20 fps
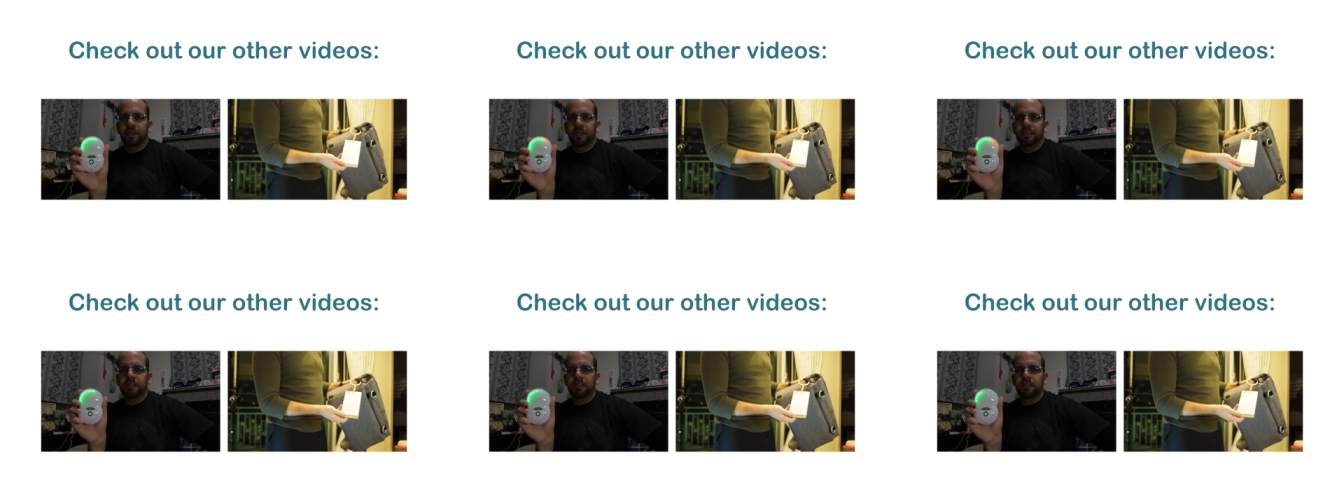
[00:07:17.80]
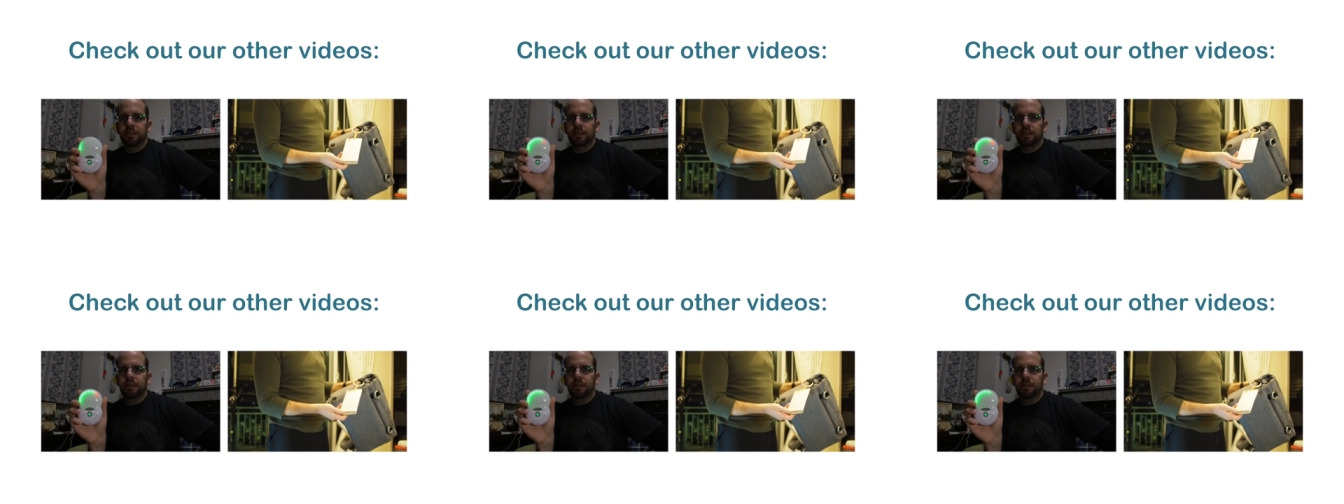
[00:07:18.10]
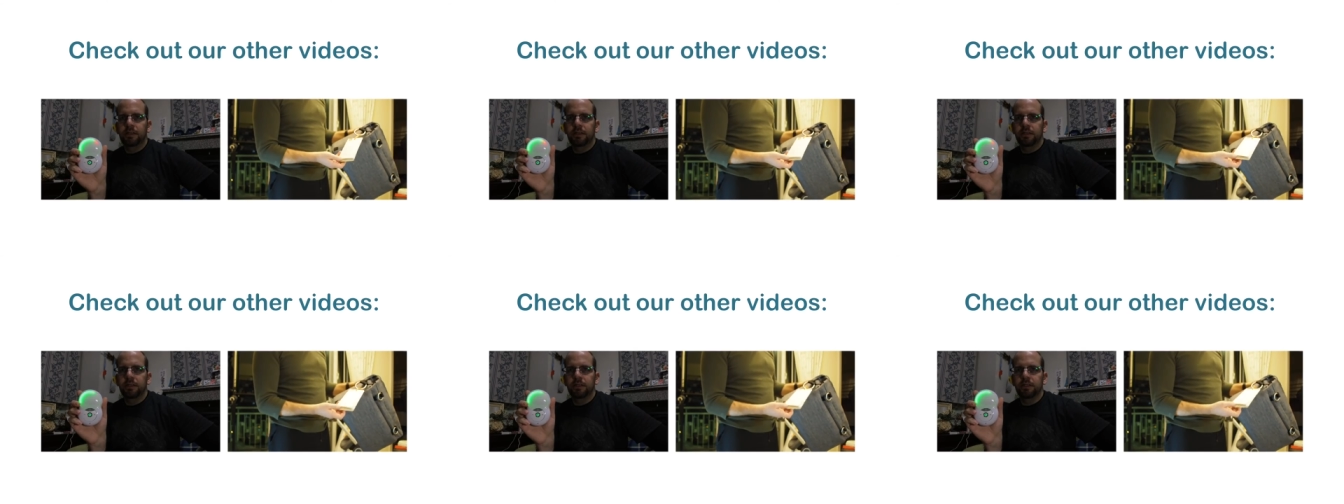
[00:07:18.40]
that's the
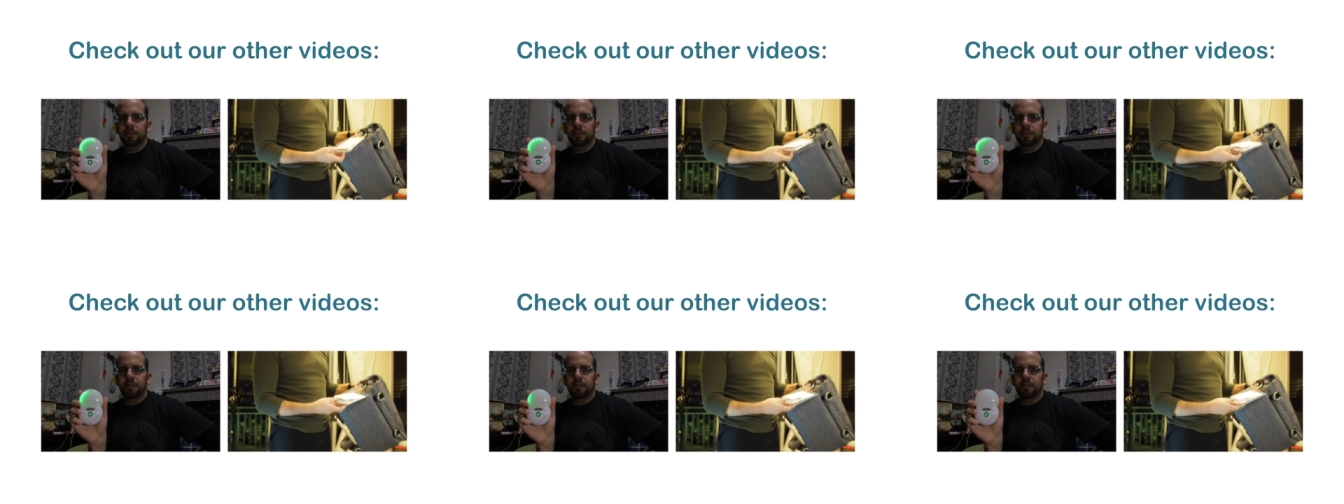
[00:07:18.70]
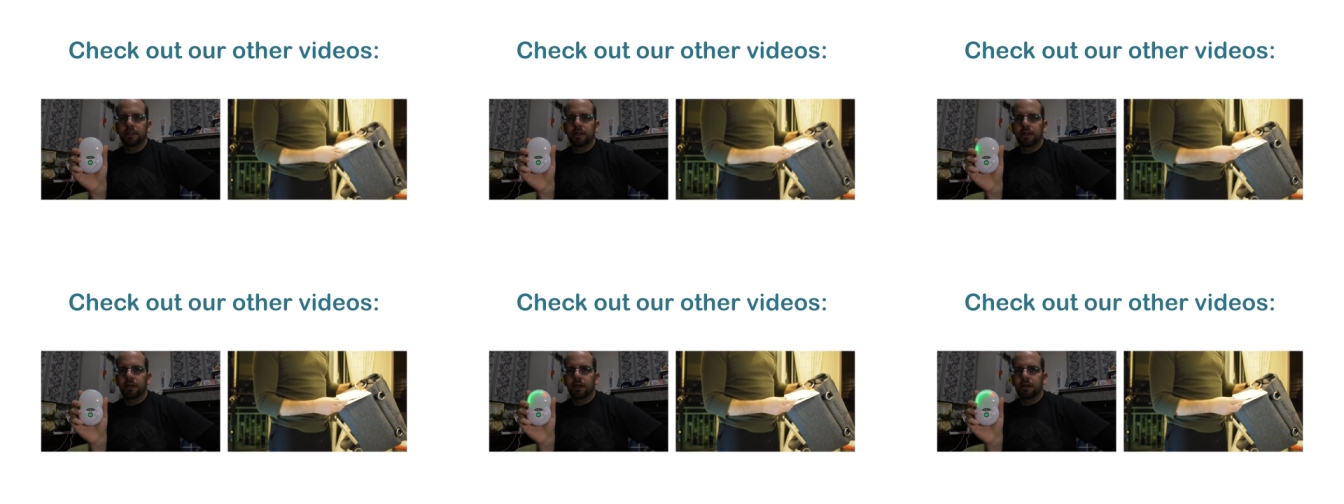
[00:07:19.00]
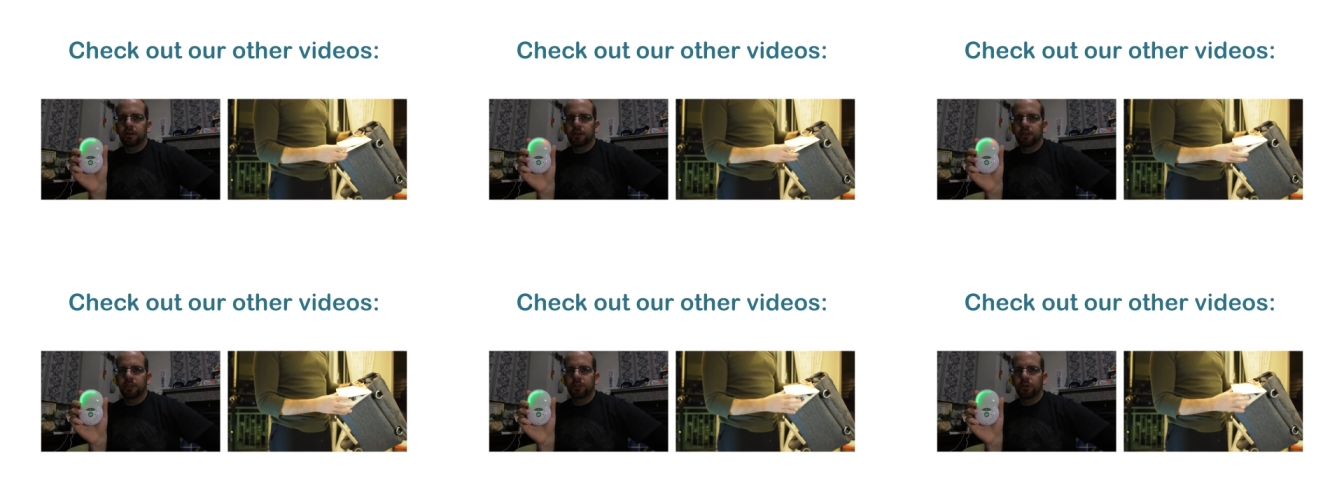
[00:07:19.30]
uh,
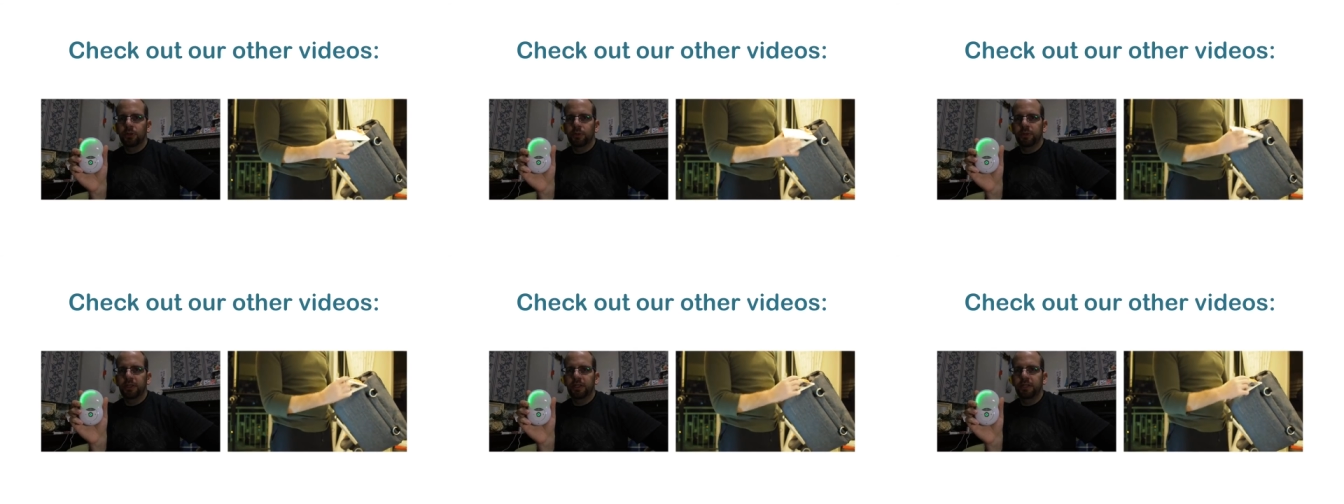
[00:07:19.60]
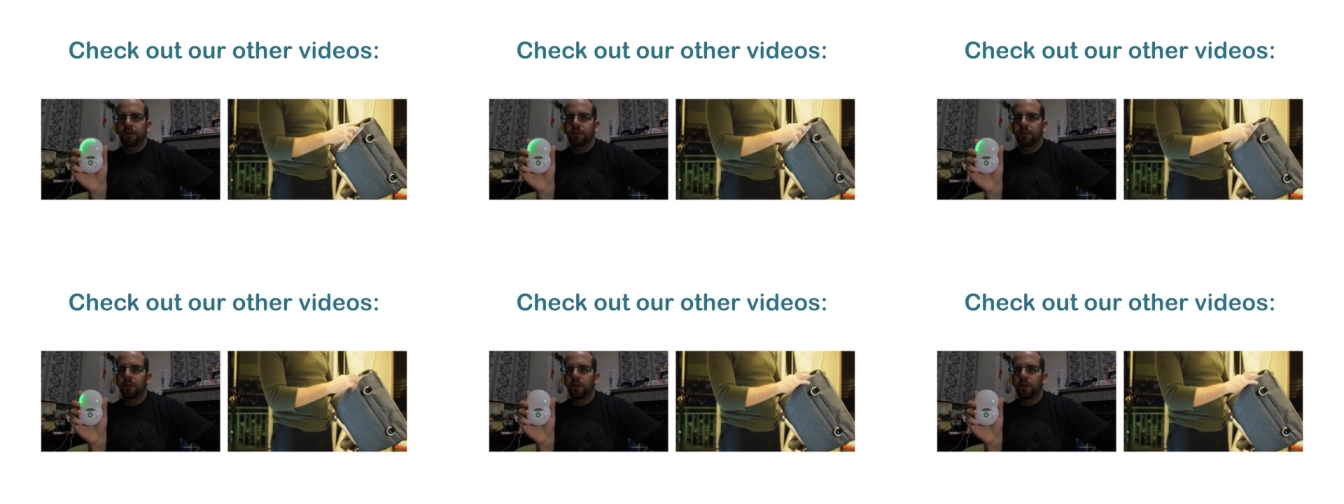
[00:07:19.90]
Takara Tomy